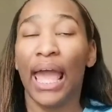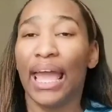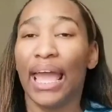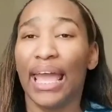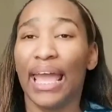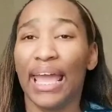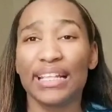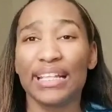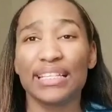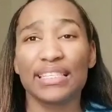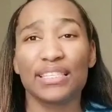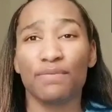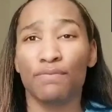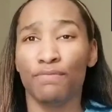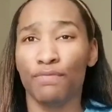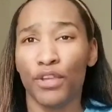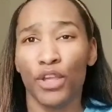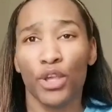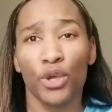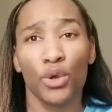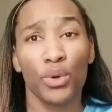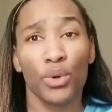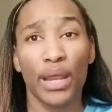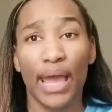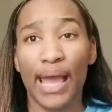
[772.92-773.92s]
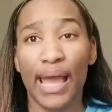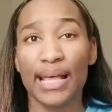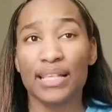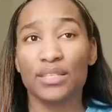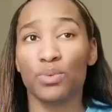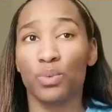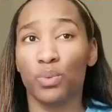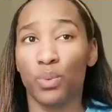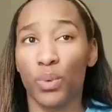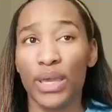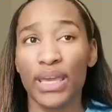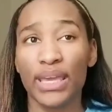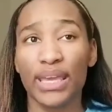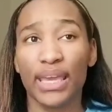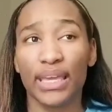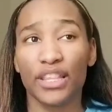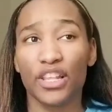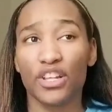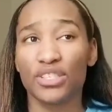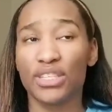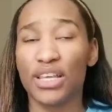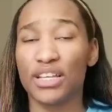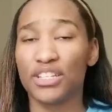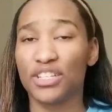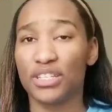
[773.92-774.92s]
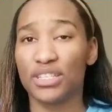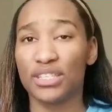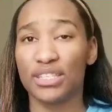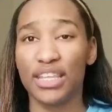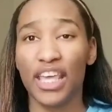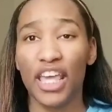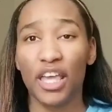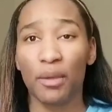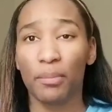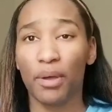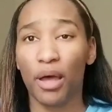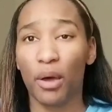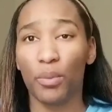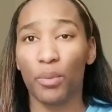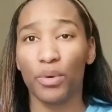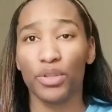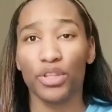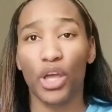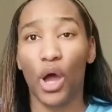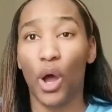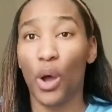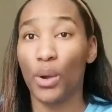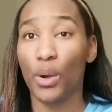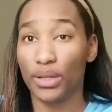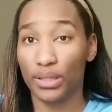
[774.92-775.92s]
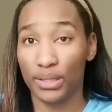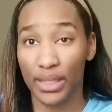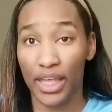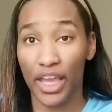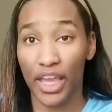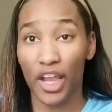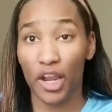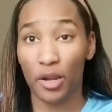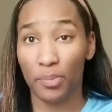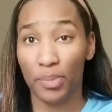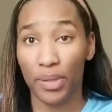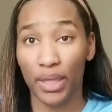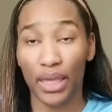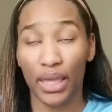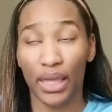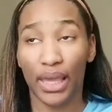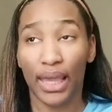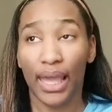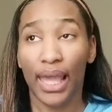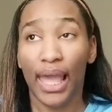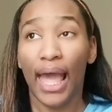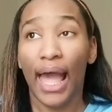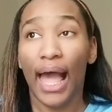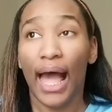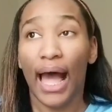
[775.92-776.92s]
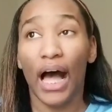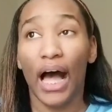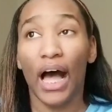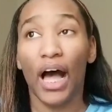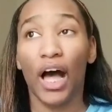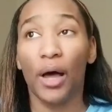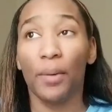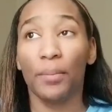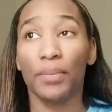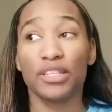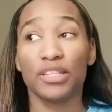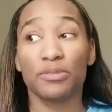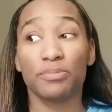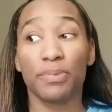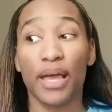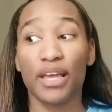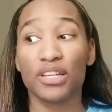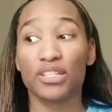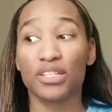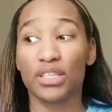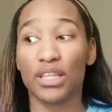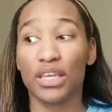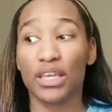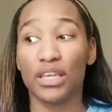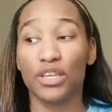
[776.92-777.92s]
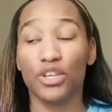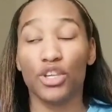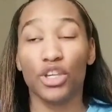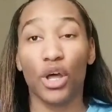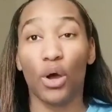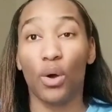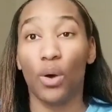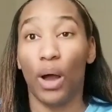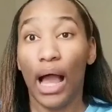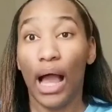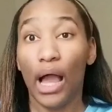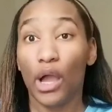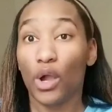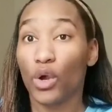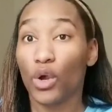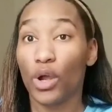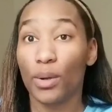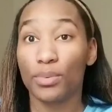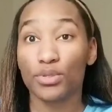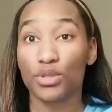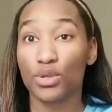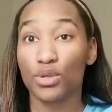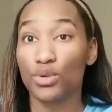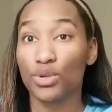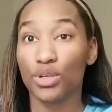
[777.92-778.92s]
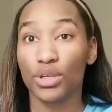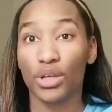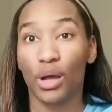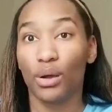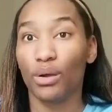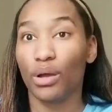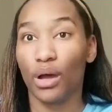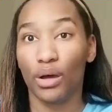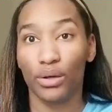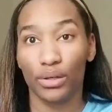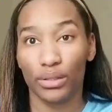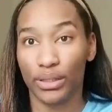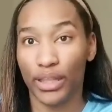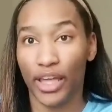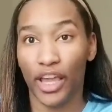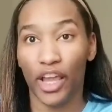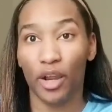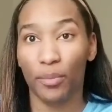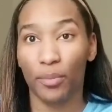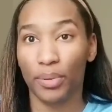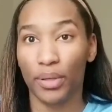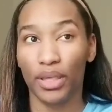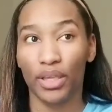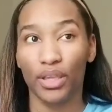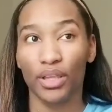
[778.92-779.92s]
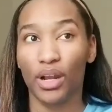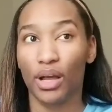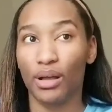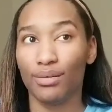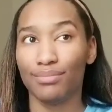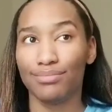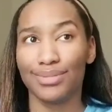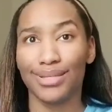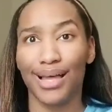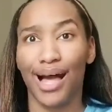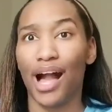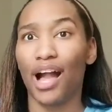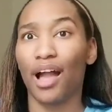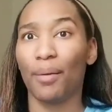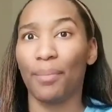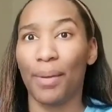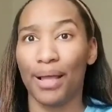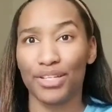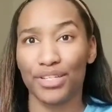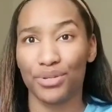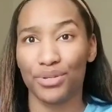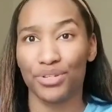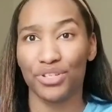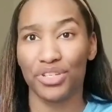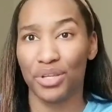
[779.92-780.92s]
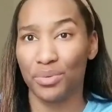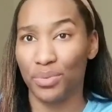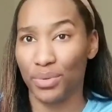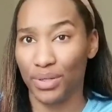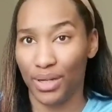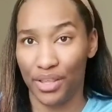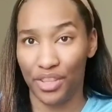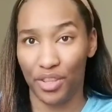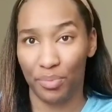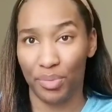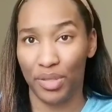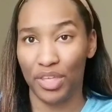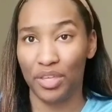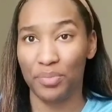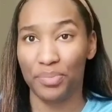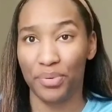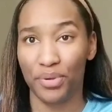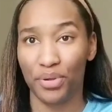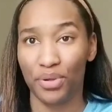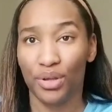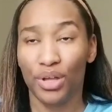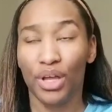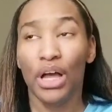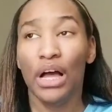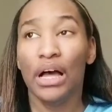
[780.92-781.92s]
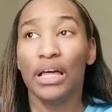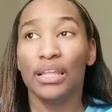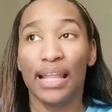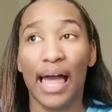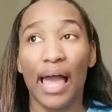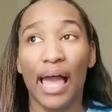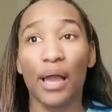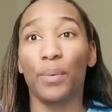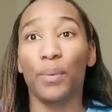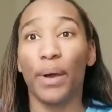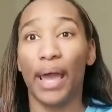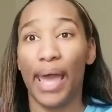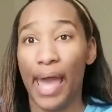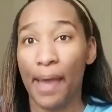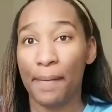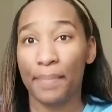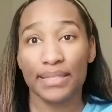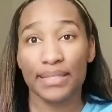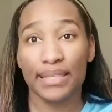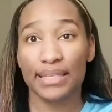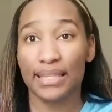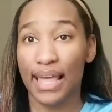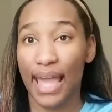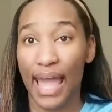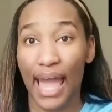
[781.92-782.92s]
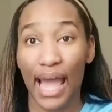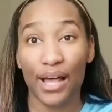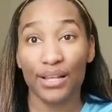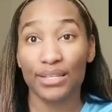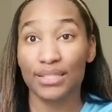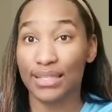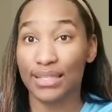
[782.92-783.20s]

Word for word: it's viewed as weak and there's such a stigma with going to therapy um, especially, you know, I grew up too. You don't go to therapy. You don't talk about your shit with other people. Like what happens in the house